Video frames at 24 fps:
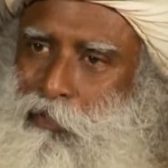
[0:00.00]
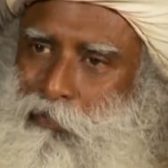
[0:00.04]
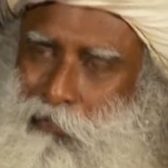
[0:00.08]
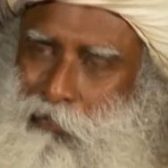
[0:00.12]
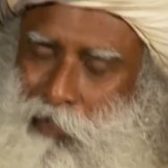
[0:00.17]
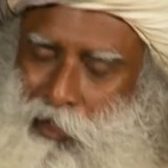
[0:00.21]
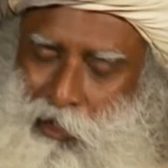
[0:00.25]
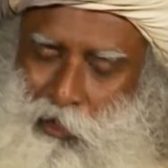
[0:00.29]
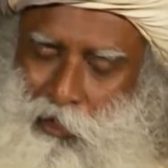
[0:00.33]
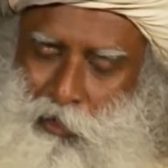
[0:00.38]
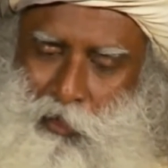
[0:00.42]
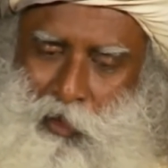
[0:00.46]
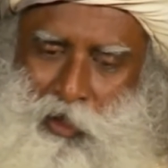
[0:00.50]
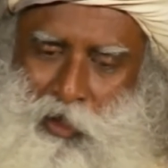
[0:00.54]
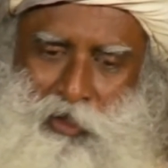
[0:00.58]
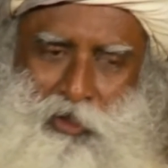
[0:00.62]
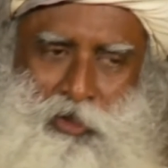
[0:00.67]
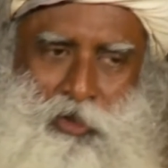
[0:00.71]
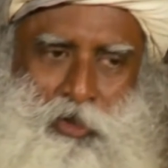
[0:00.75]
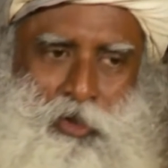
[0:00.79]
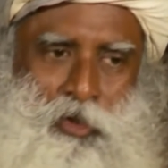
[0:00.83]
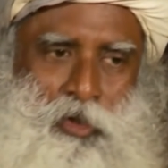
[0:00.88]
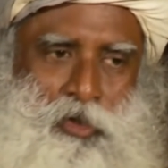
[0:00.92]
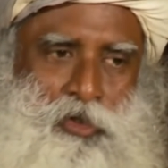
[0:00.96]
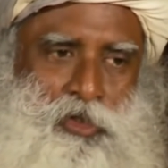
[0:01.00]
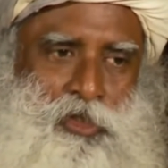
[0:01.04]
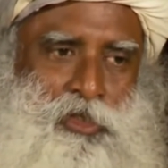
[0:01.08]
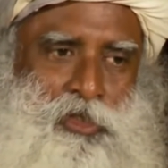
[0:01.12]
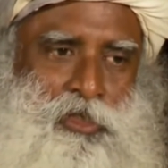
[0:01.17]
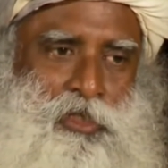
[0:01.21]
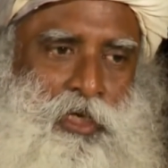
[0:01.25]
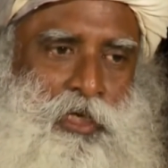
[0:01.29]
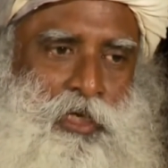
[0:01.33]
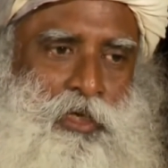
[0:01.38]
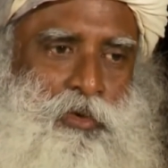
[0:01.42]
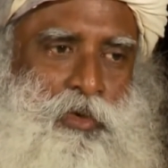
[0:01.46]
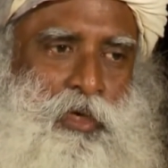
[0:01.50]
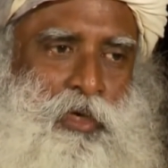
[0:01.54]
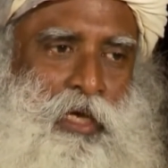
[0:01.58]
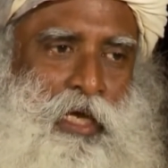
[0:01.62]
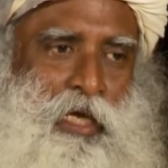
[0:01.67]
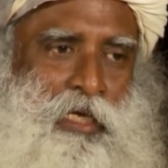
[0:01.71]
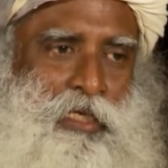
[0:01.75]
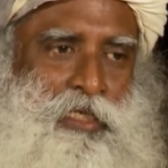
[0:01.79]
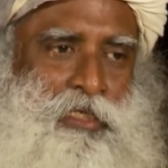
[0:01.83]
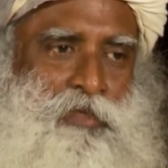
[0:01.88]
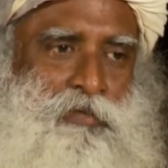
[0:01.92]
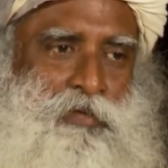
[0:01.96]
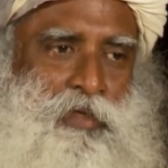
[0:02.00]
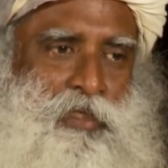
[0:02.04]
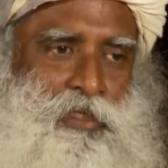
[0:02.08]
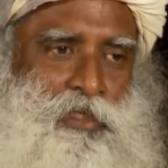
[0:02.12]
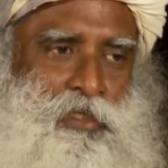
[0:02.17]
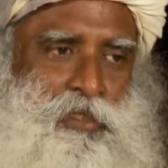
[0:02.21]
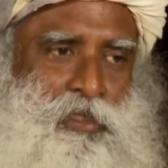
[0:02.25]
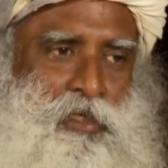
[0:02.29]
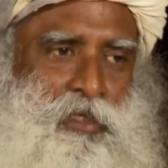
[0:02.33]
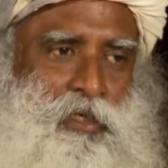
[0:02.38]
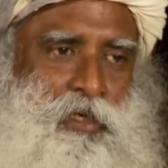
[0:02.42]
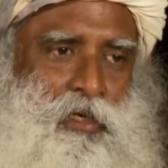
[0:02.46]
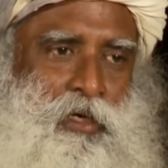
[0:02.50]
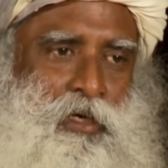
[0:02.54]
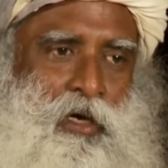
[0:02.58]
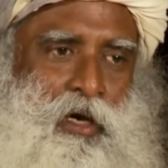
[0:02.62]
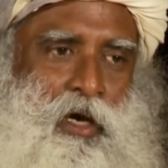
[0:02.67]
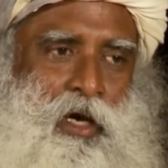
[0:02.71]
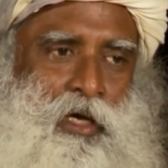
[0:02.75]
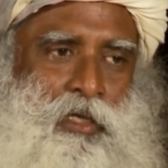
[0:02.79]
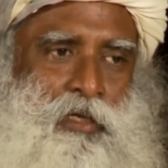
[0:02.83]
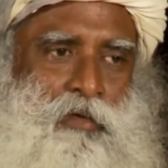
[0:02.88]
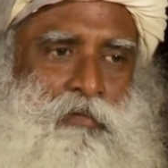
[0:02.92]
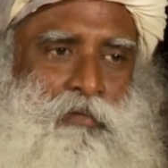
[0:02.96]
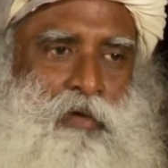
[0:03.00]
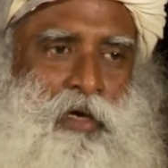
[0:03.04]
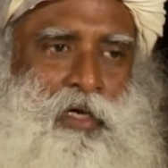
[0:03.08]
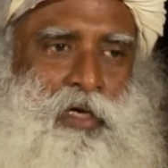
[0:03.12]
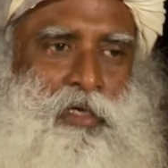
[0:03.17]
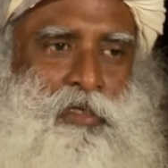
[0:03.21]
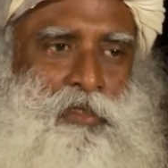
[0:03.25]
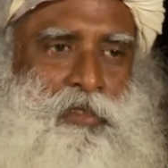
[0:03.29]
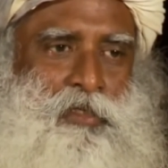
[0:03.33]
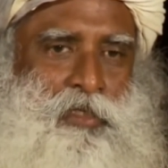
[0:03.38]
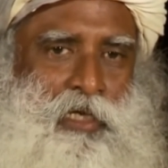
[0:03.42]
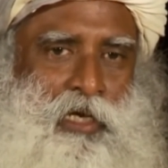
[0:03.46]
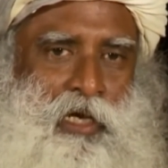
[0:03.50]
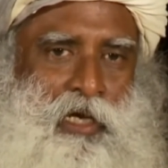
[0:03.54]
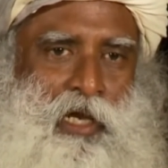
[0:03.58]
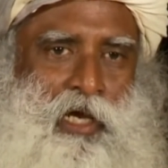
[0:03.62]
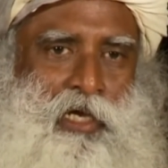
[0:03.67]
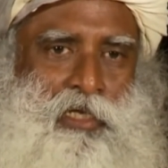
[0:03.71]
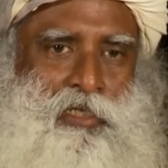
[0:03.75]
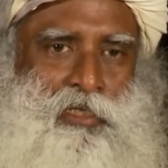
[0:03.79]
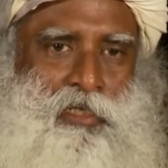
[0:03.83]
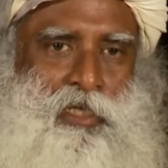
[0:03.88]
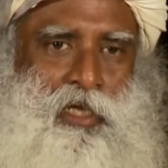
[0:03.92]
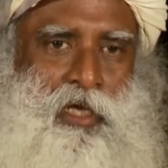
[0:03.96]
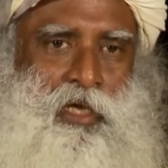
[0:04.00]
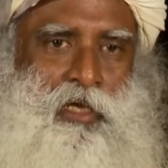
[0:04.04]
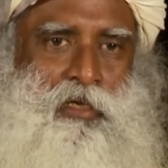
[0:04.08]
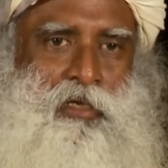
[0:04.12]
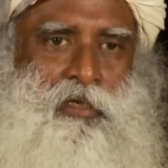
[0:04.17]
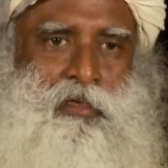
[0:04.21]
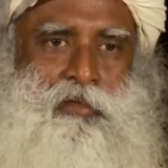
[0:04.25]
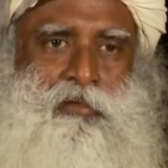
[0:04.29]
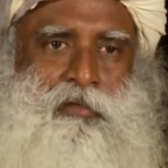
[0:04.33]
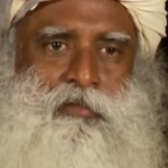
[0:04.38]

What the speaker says: When you want, consciously you can activate it, otherwise it lies there.